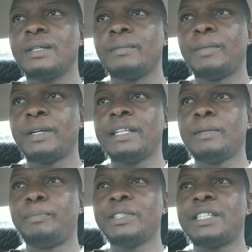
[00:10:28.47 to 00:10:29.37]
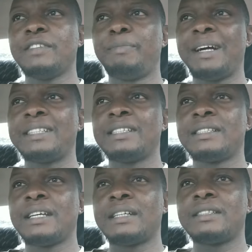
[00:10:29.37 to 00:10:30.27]
But then the positive part is
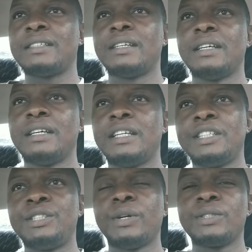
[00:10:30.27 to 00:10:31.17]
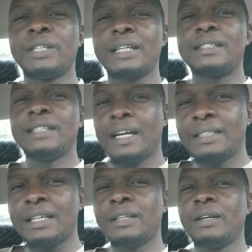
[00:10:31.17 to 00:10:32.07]
that it shows you that there
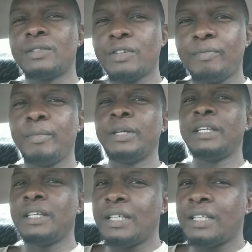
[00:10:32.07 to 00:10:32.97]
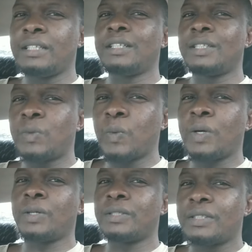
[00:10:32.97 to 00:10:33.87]
is a lot of money in this
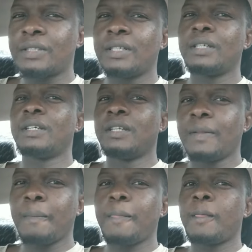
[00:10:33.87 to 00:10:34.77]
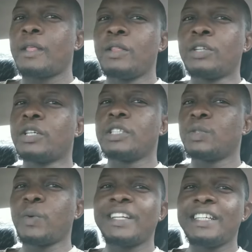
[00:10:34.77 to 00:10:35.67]
world. Not just
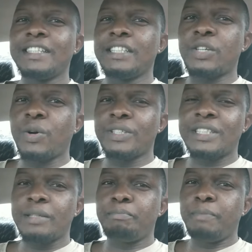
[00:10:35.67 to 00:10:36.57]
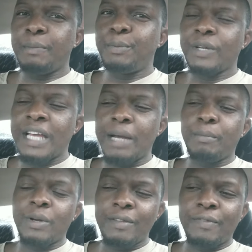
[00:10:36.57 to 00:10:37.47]
this world, in this country. People get
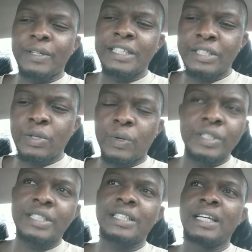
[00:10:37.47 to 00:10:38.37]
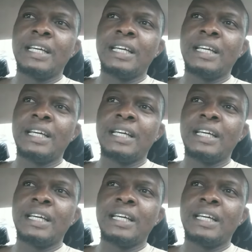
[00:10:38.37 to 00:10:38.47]
money for this country.